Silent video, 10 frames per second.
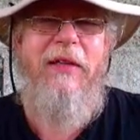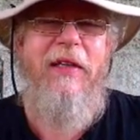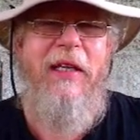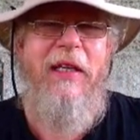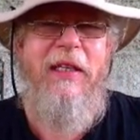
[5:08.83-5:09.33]

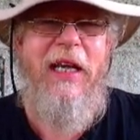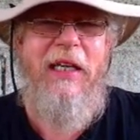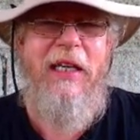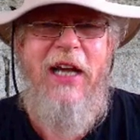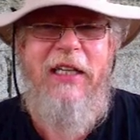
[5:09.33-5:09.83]
and it kind of
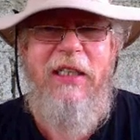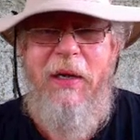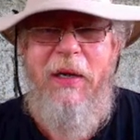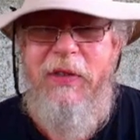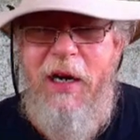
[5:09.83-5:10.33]
jacked up my
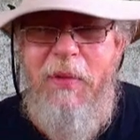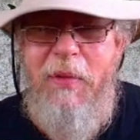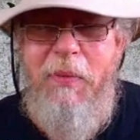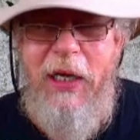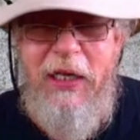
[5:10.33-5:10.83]
retirement
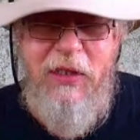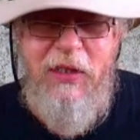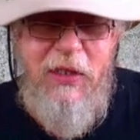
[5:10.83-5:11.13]
plans.